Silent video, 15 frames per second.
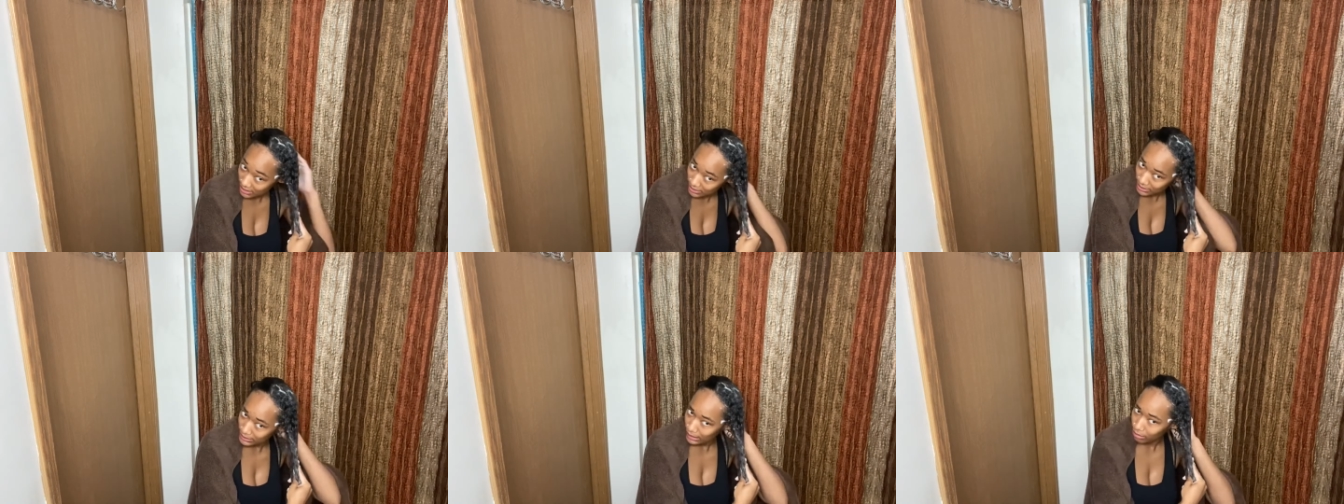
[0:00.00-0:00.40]

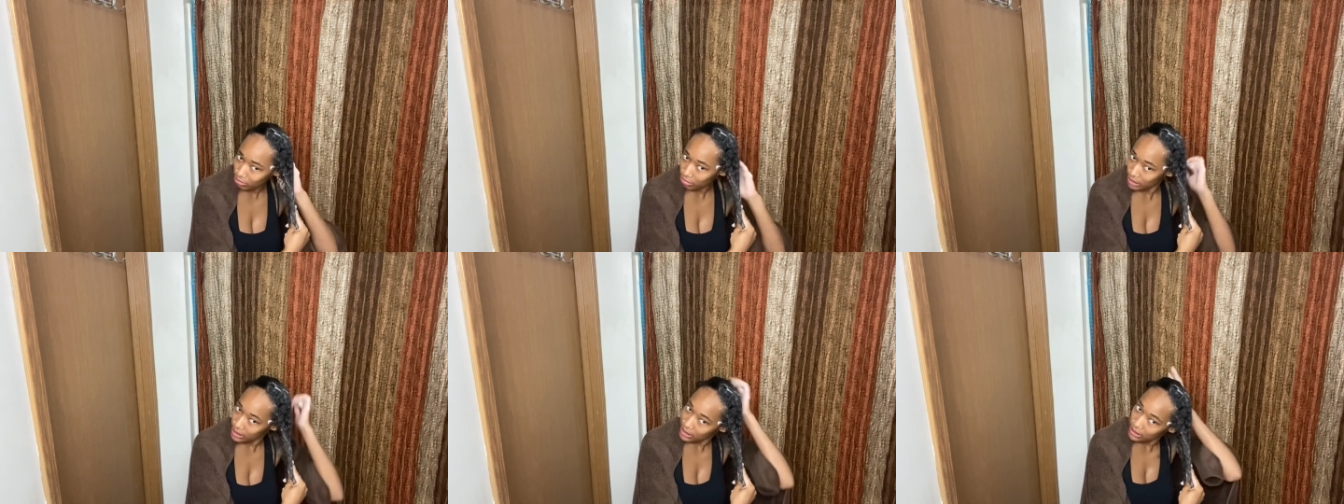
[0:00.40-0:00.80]
And I
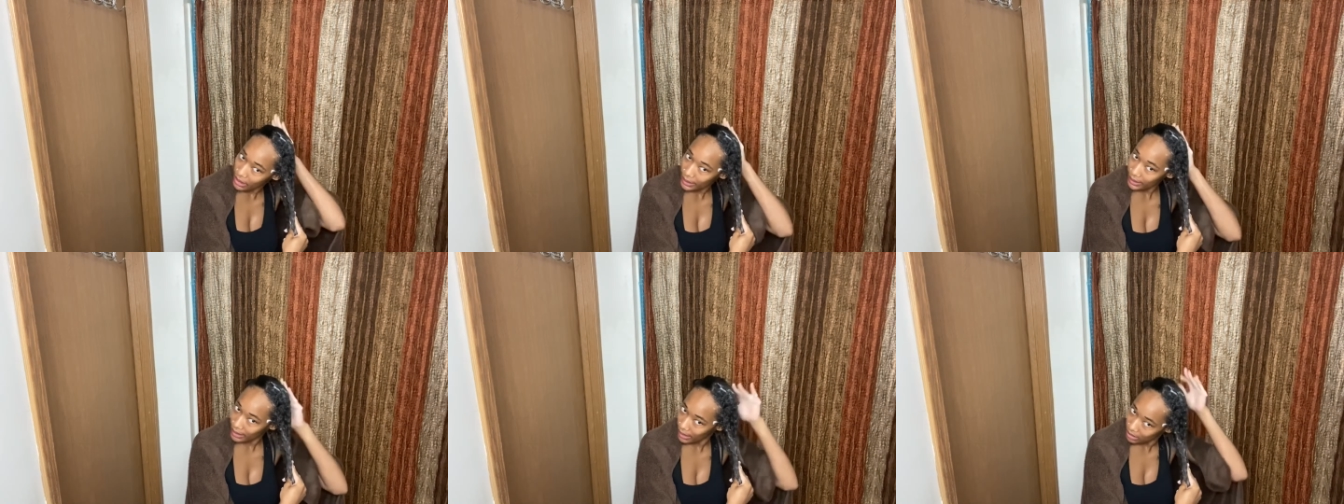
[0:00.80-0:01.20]
really
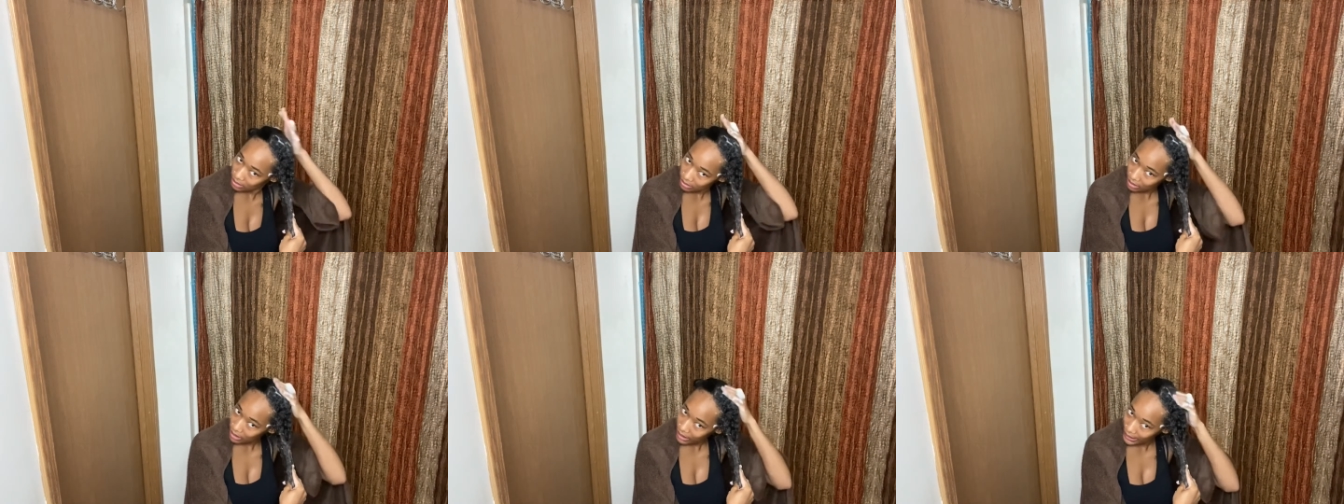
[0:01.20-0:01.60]
like how
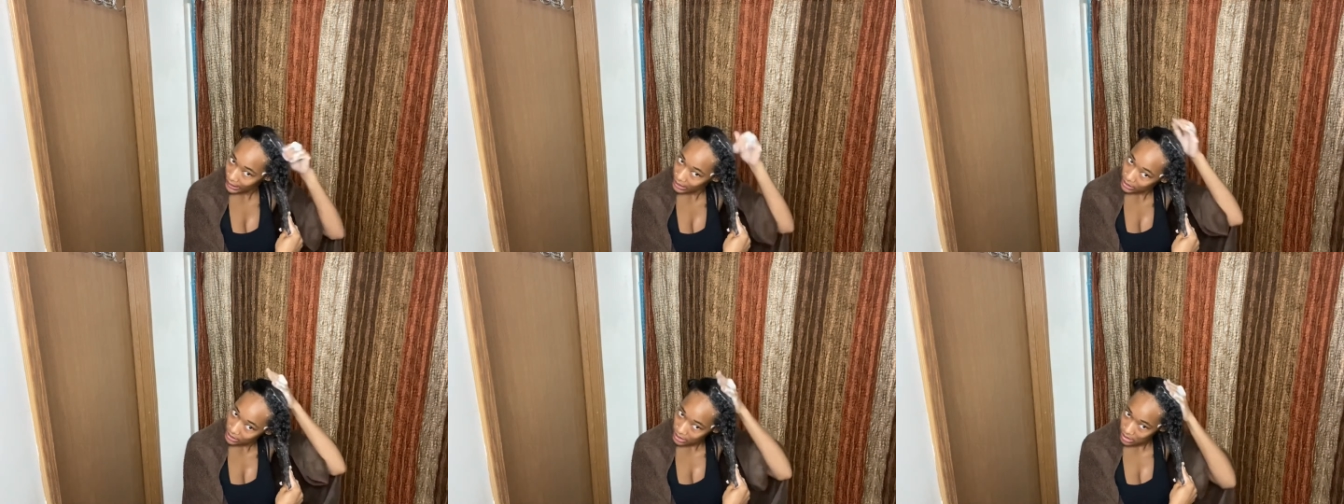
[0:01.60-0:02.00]

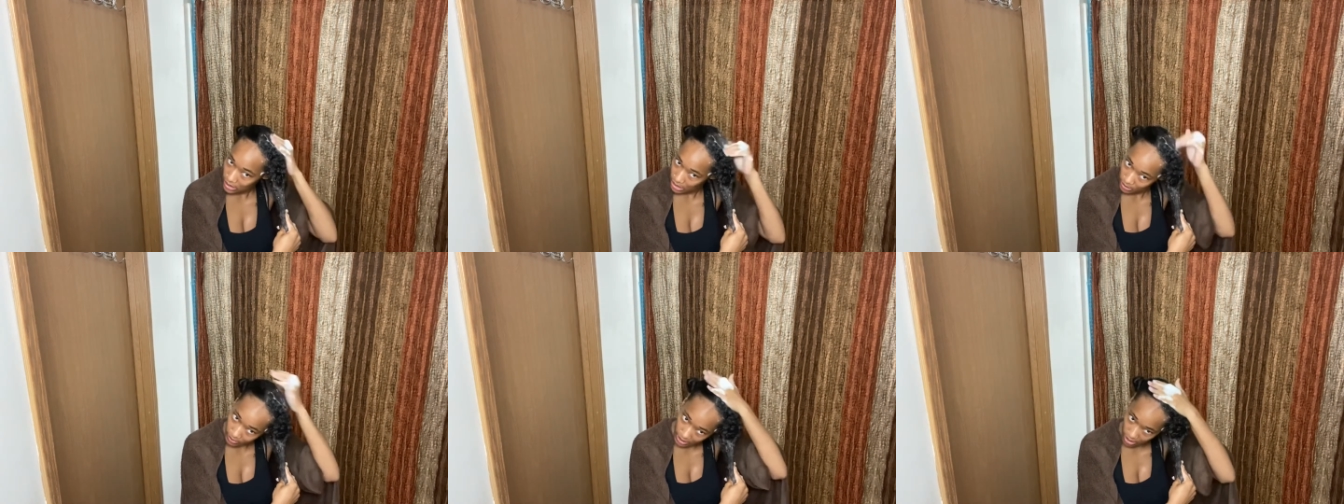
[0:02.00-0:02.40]
light the
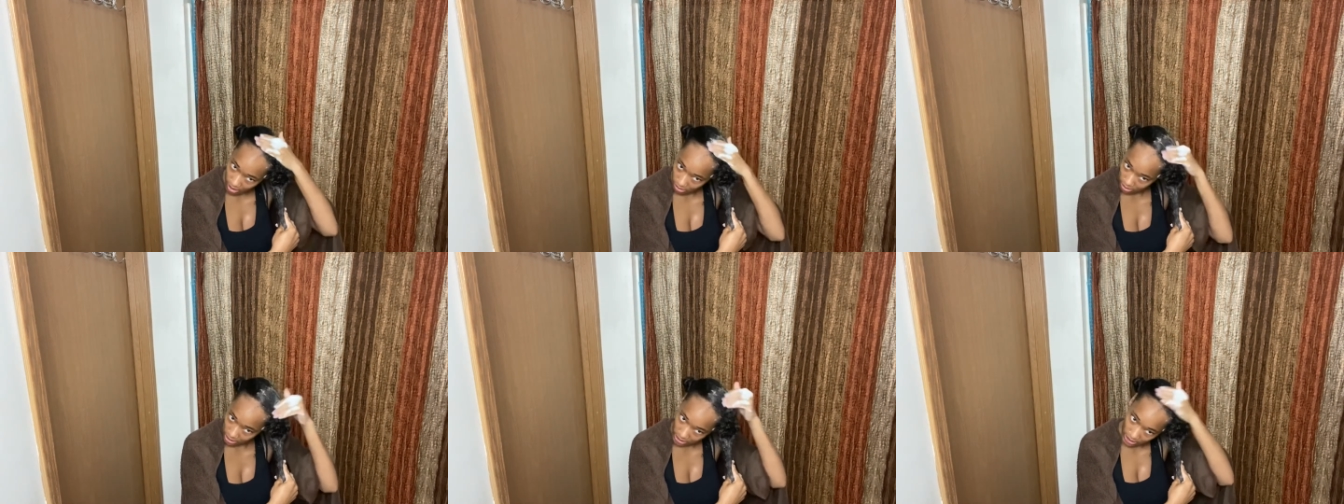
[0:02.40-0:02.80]
smell
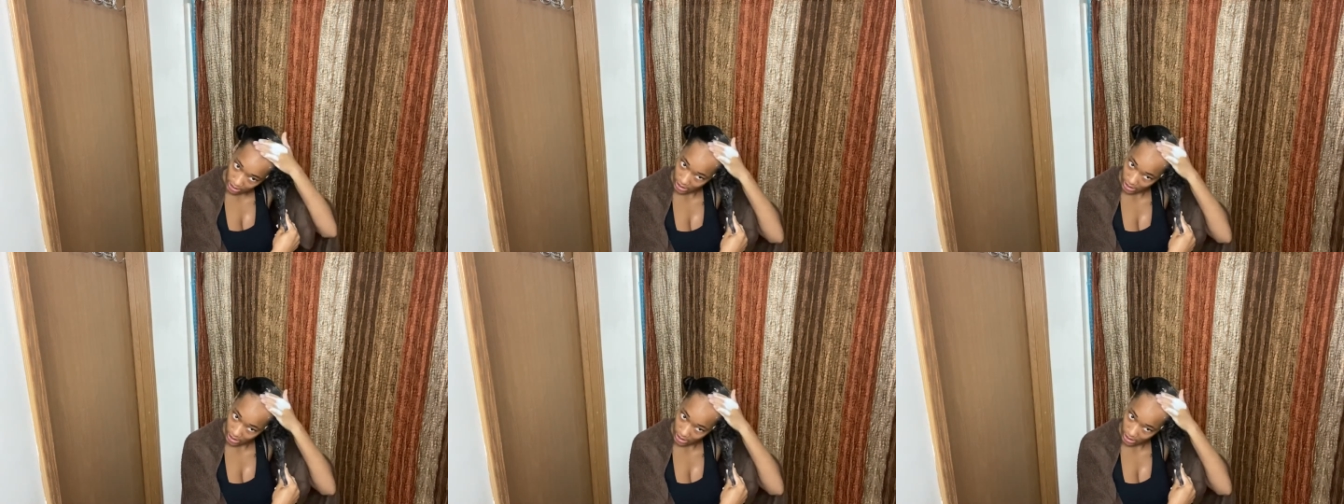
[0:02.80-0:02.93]
is.